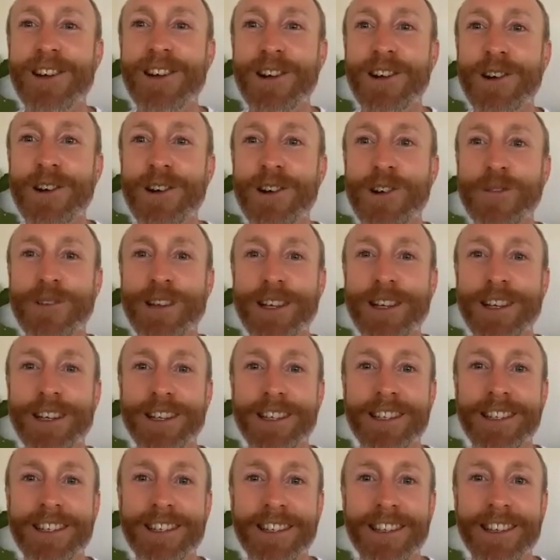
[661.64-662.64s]
cool,
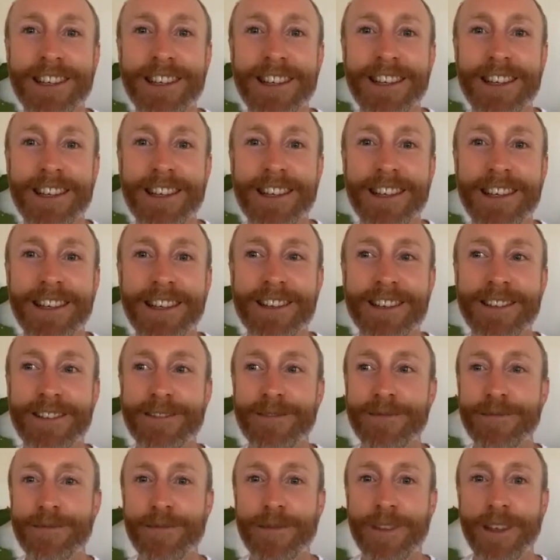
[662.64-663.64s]
because
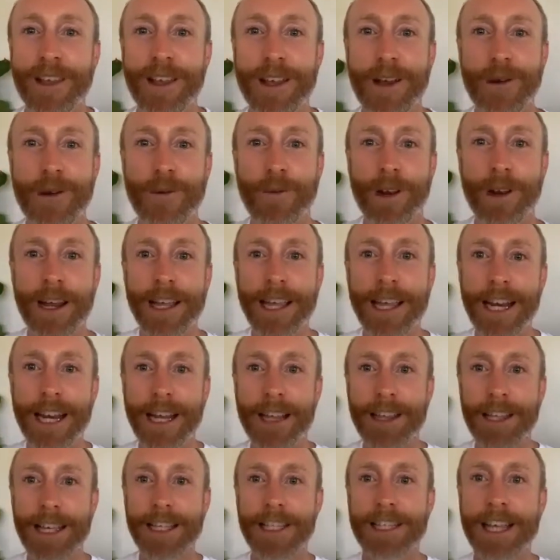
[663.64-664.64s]
when I get in
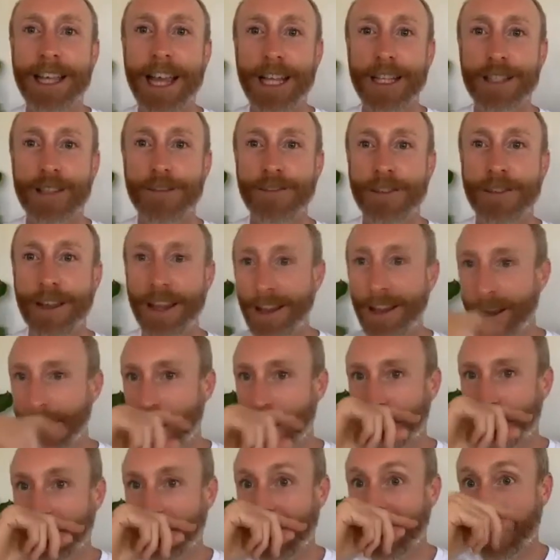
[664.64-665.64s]
these states of
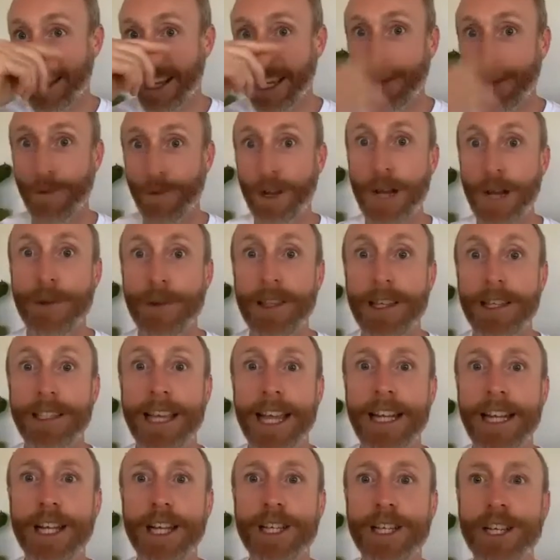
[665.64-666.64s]
like when I'm in this
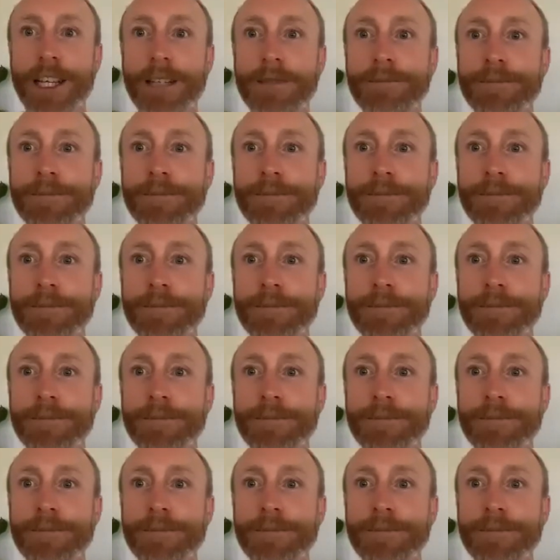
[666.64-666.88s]
energy,